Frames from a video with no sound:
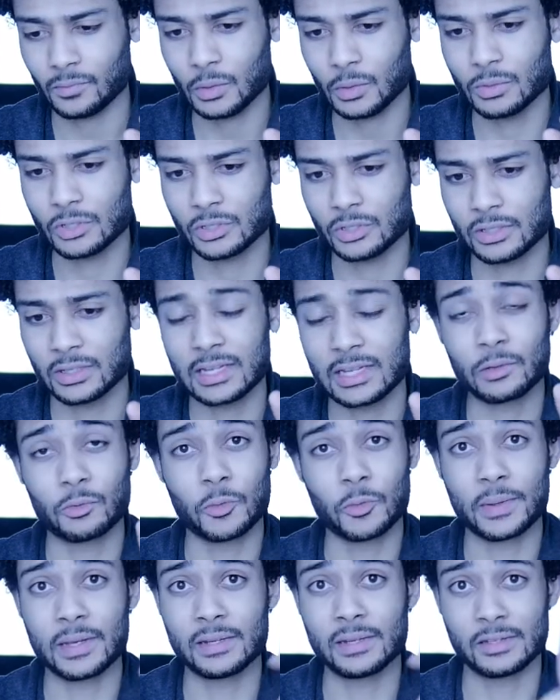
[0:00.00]
which the link
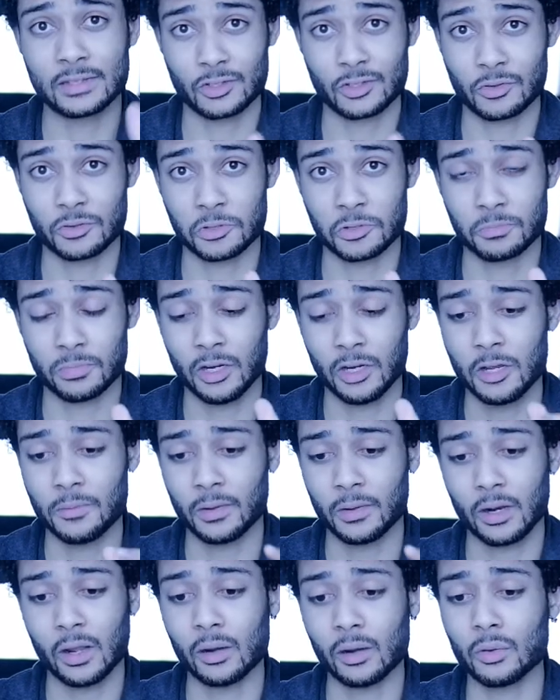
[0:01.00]
will be in the description below,
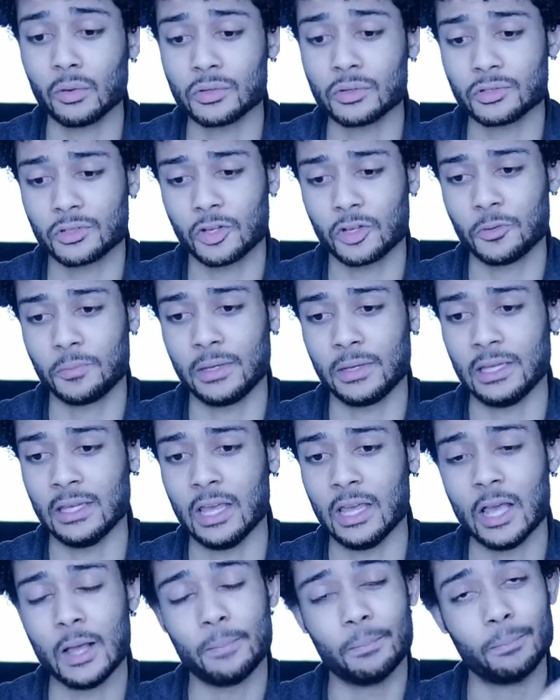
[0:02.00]
but I'll also be
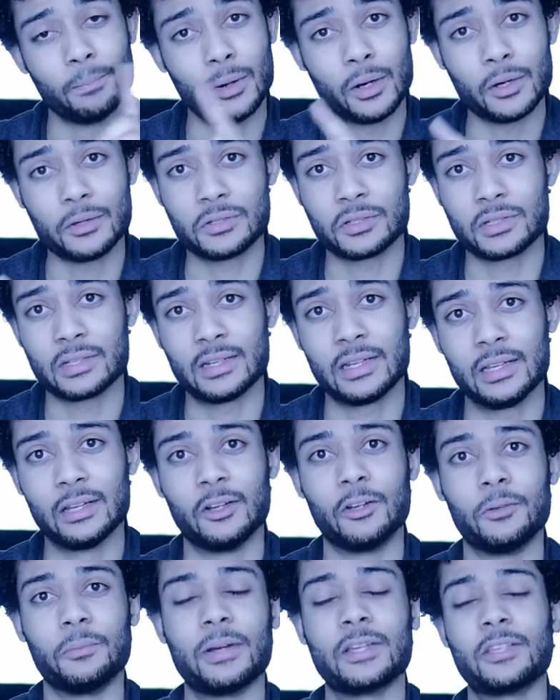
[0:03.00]
posting it
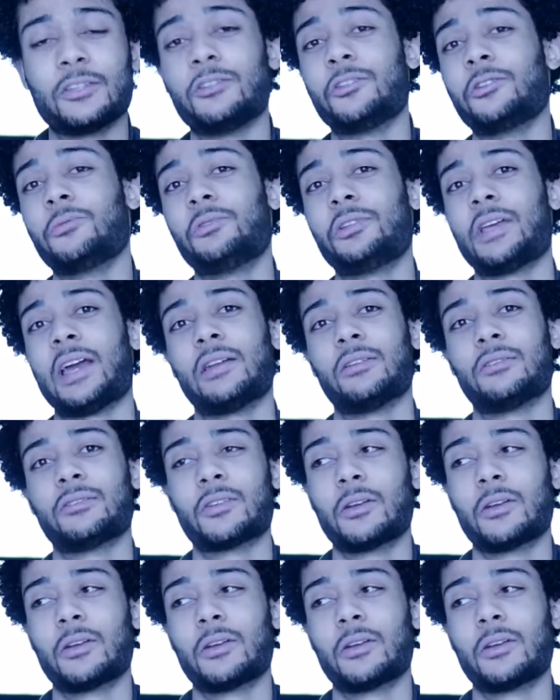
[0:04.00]
on my YouTube channel.